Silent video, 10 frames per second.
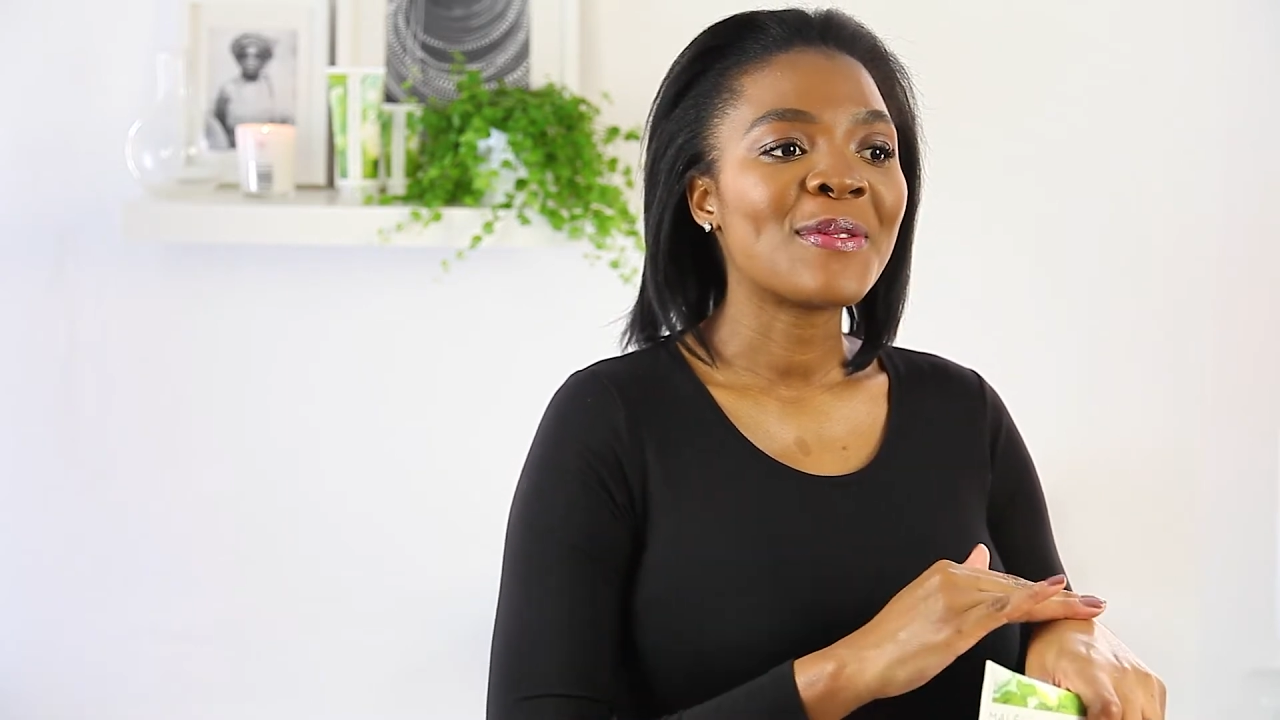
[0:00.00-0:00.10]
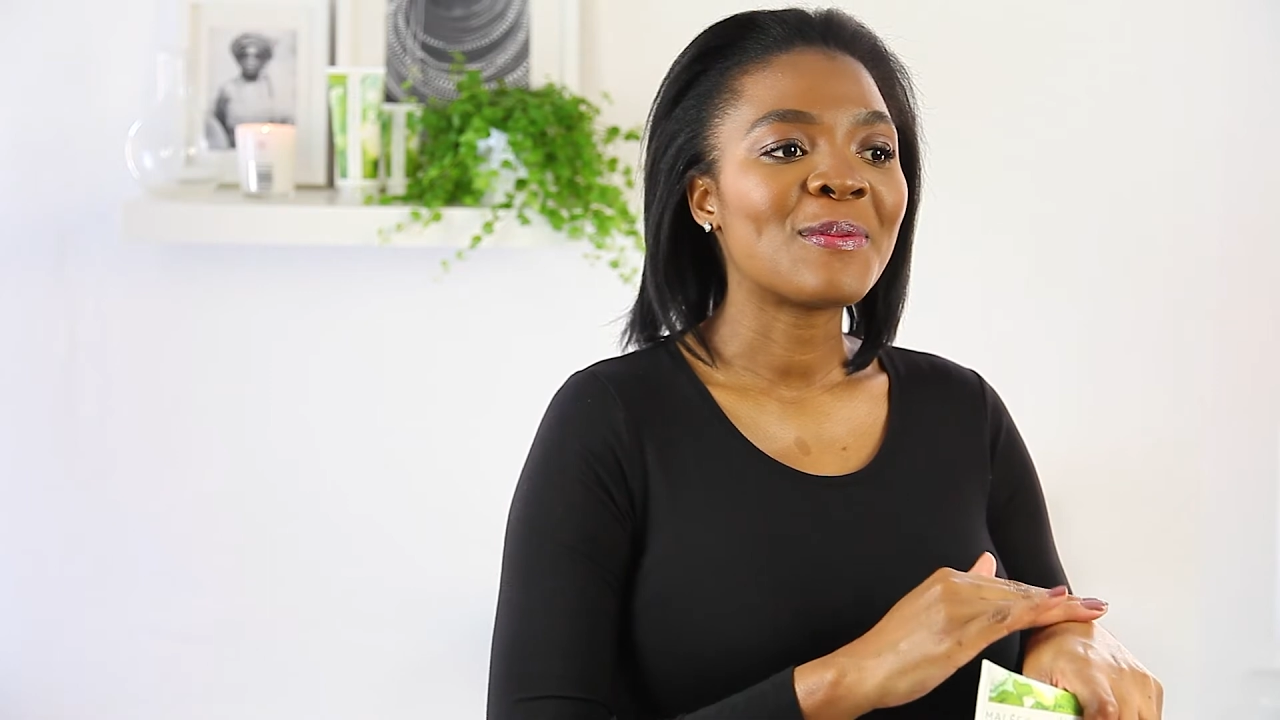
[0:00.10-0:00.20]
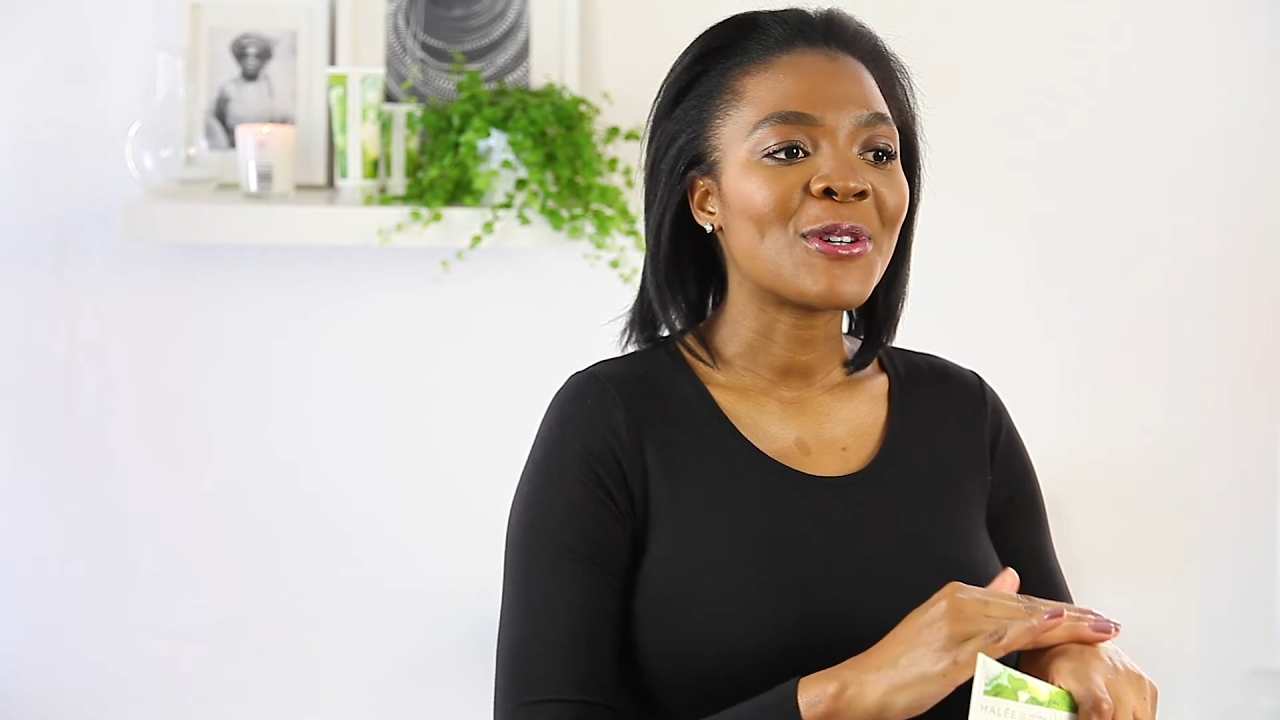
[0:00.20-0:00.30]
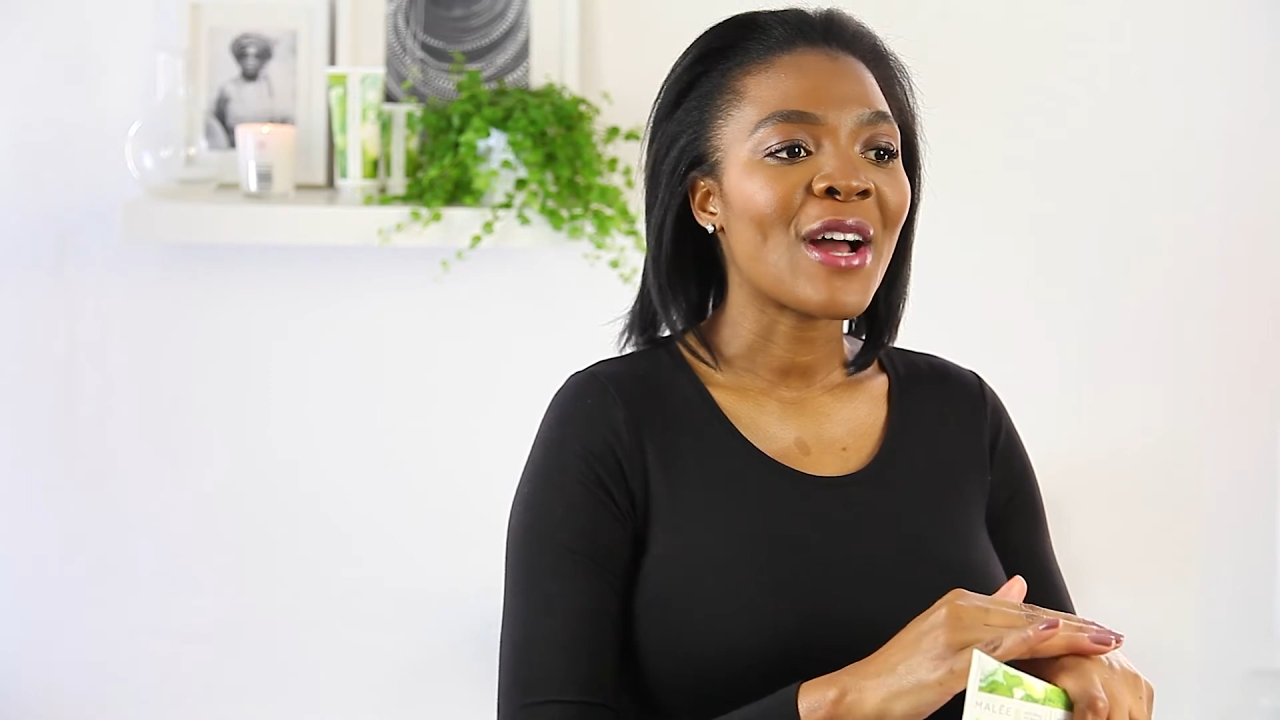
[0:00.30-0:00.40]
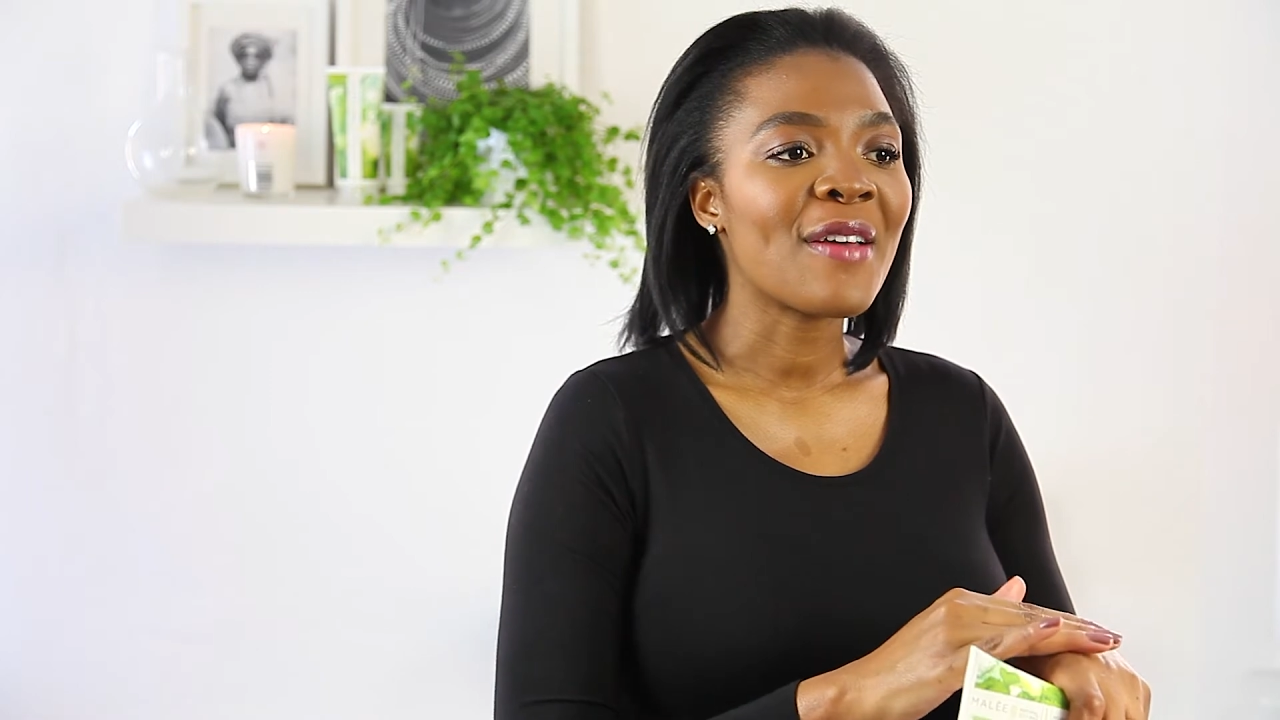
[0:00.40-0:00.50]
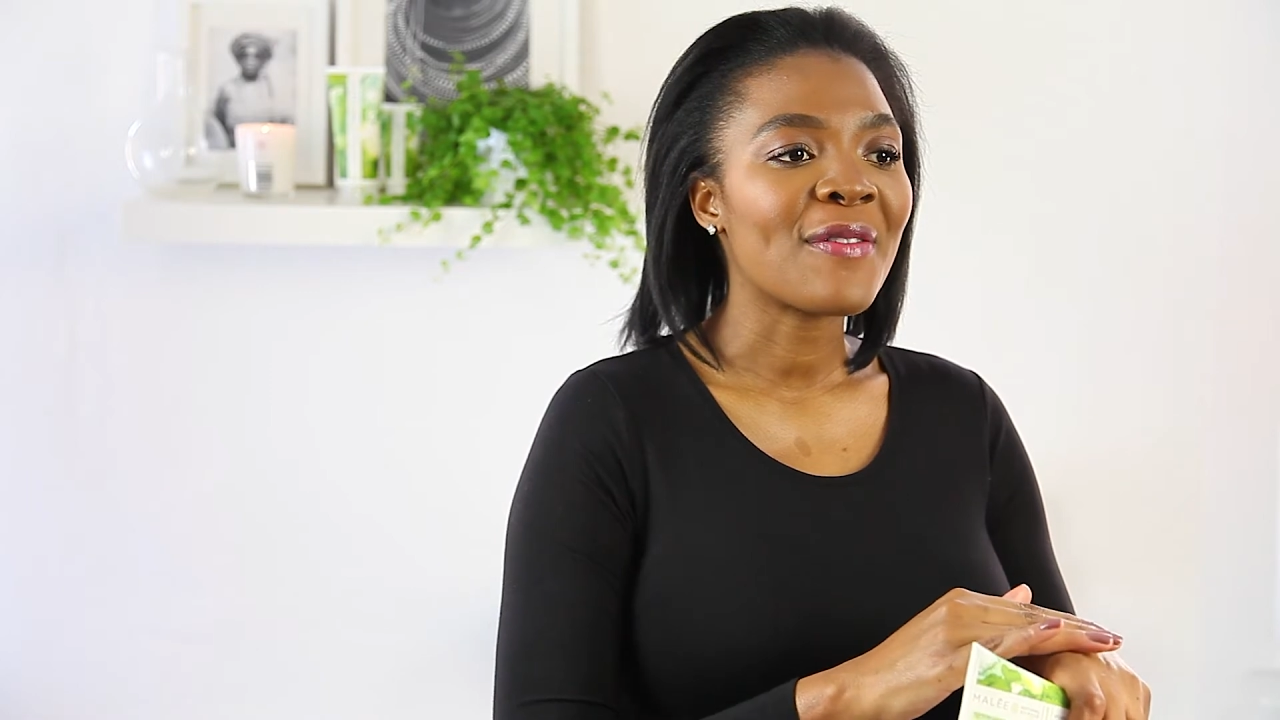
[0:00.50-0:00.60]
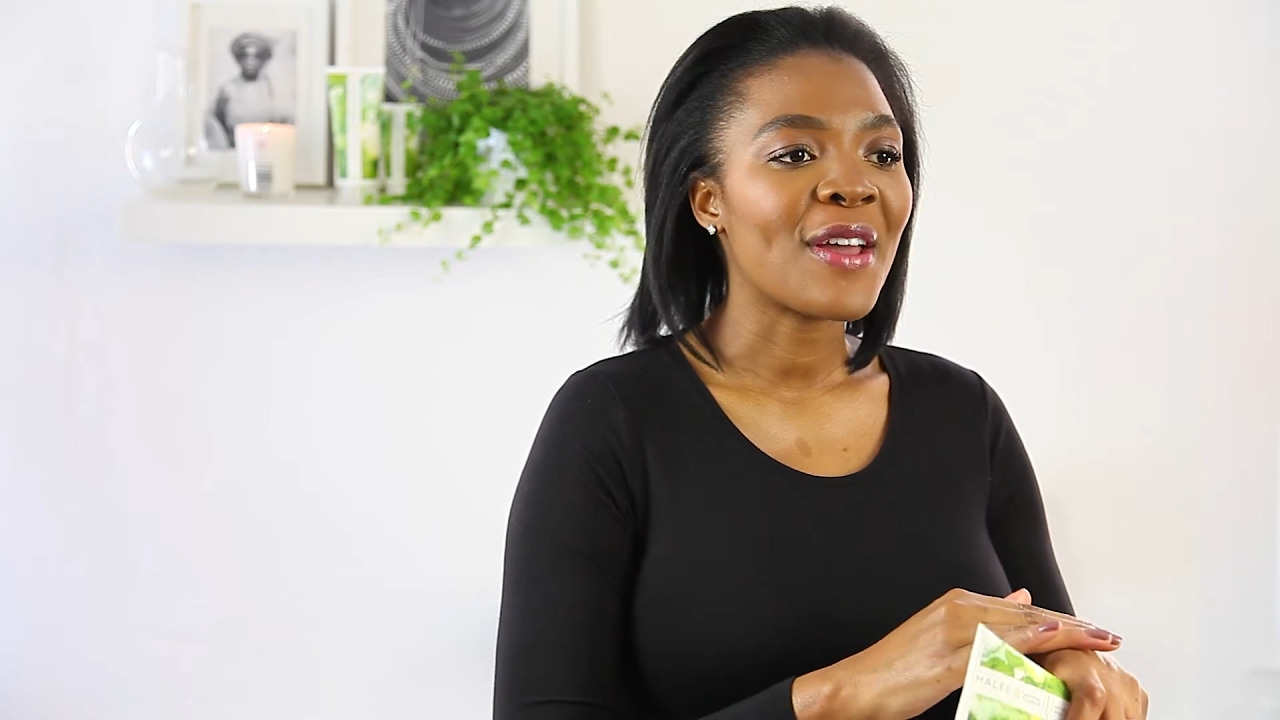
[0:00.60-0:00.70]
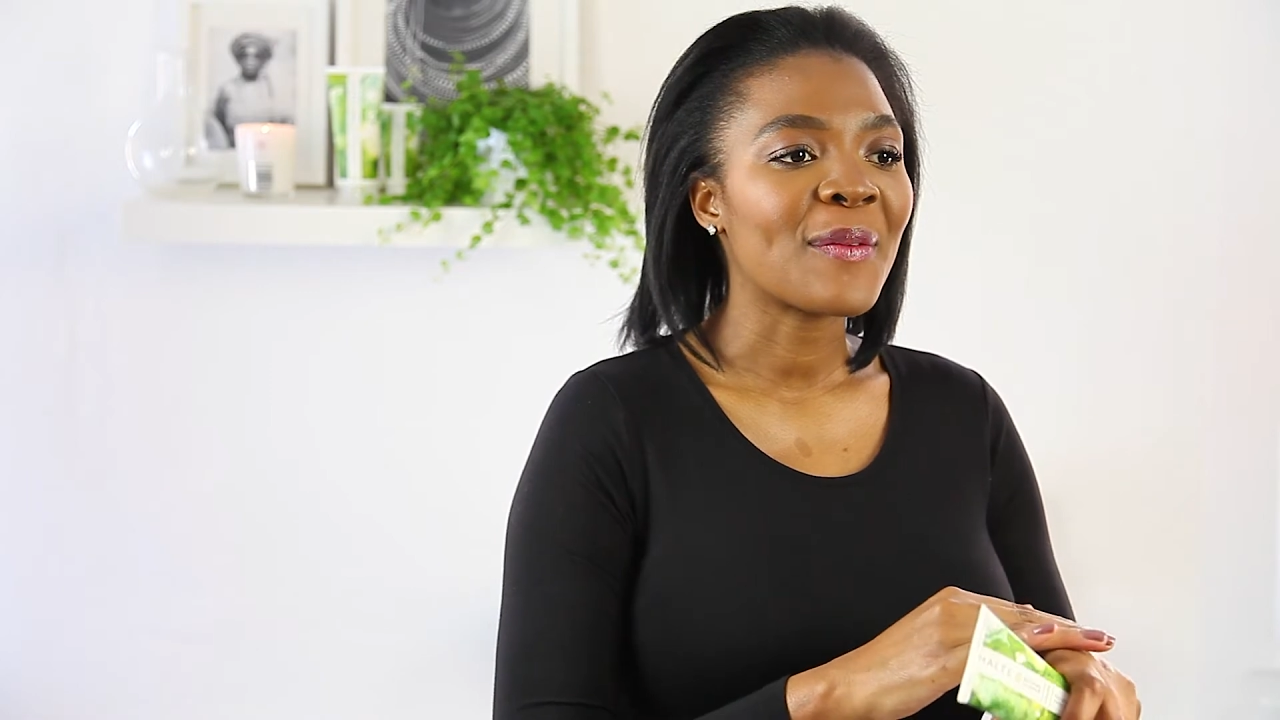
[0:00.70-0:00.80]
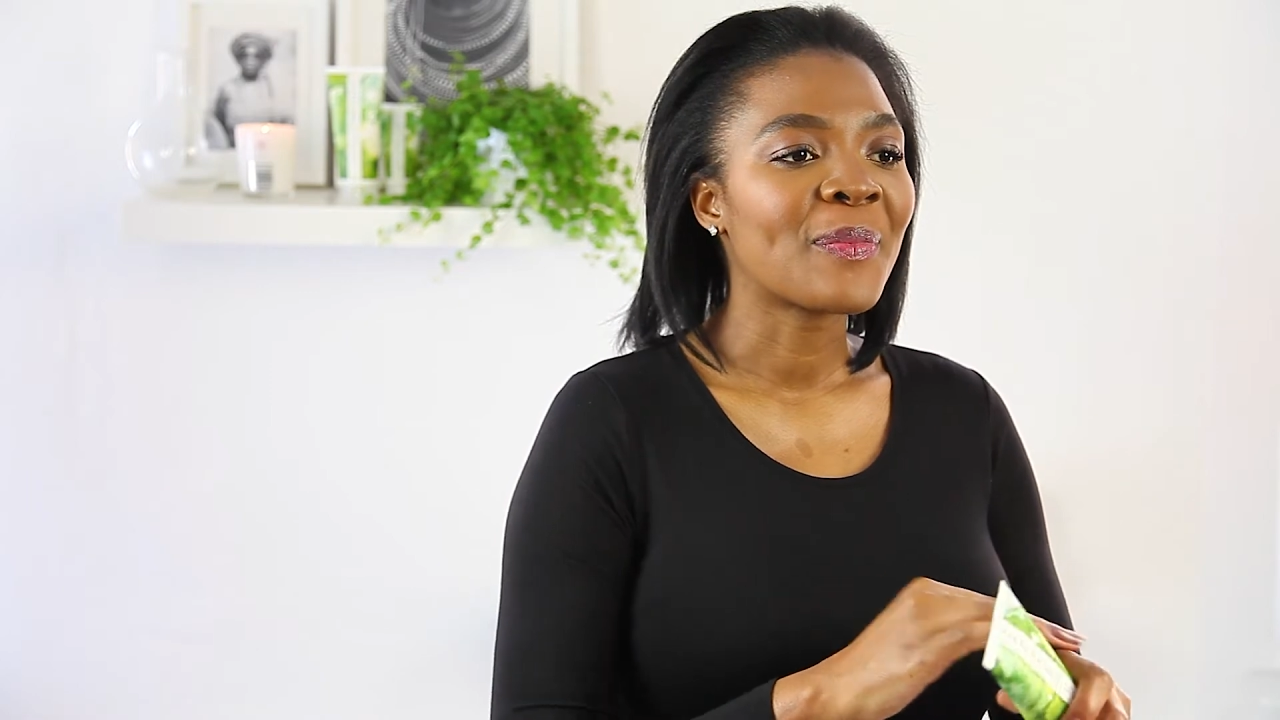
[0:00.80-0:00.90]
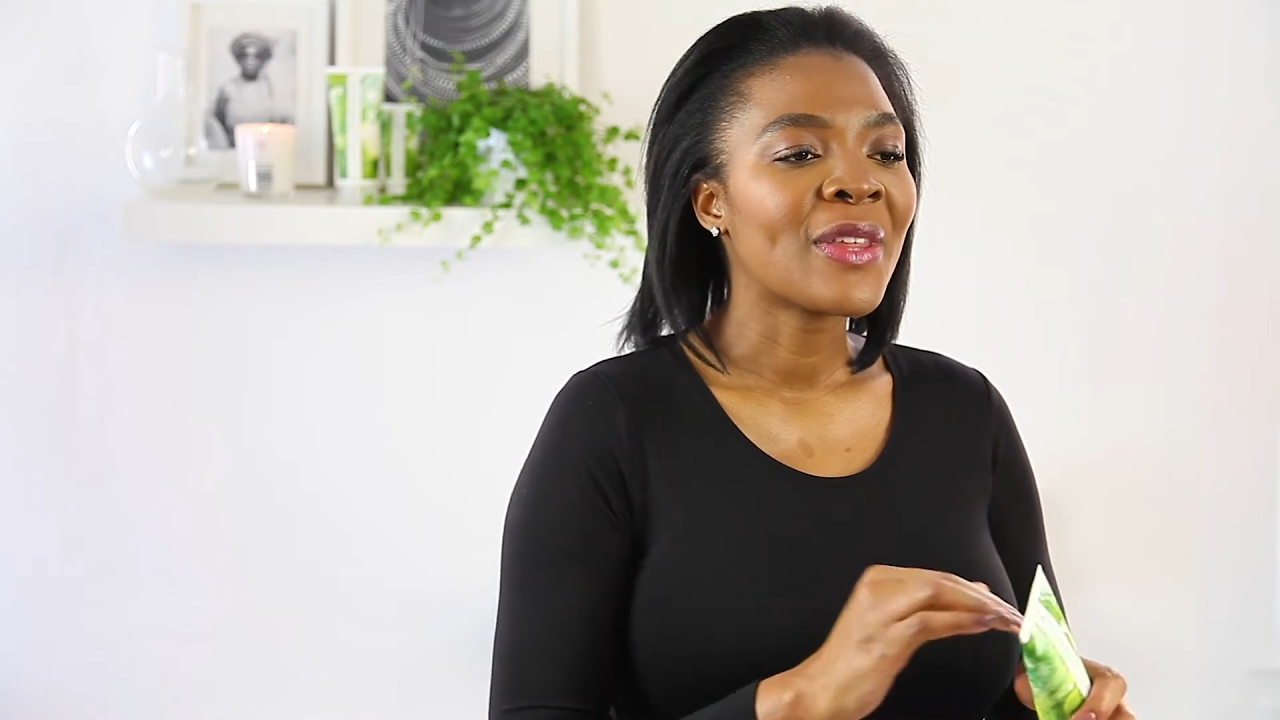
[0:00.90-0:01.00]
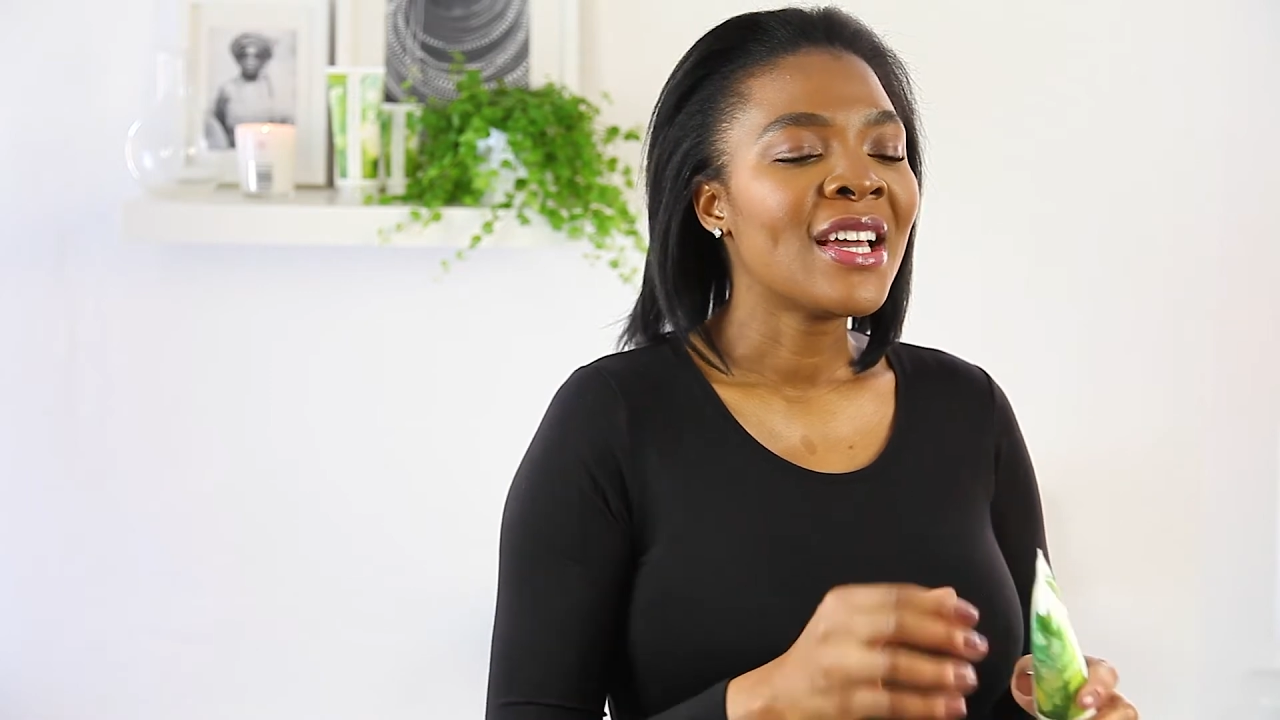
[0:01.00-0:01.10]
from driving.